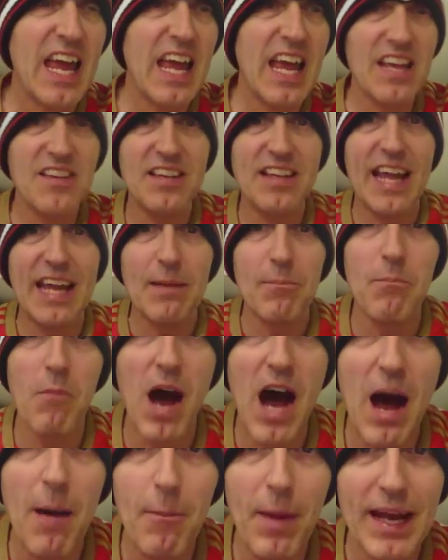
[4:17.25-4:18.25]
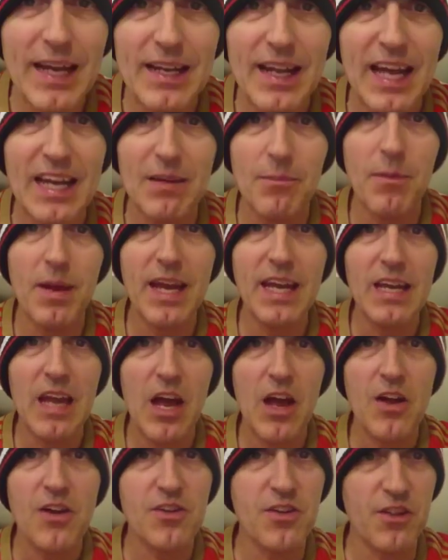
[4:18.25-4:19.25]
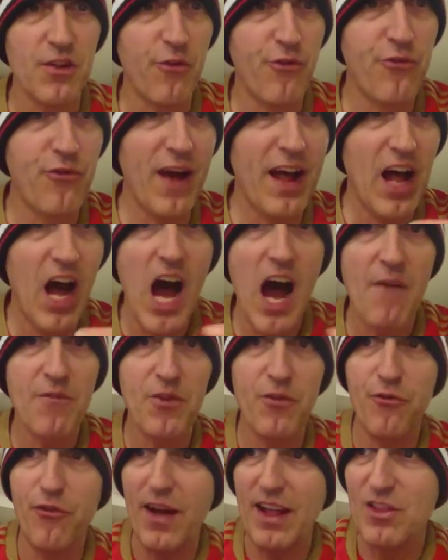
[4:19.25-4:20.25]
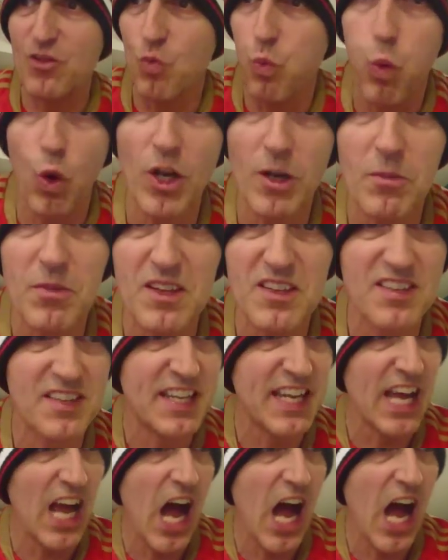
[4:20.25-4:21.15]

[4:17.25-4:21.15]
Is he like Marmite, like me? Do half the fans want him to stay?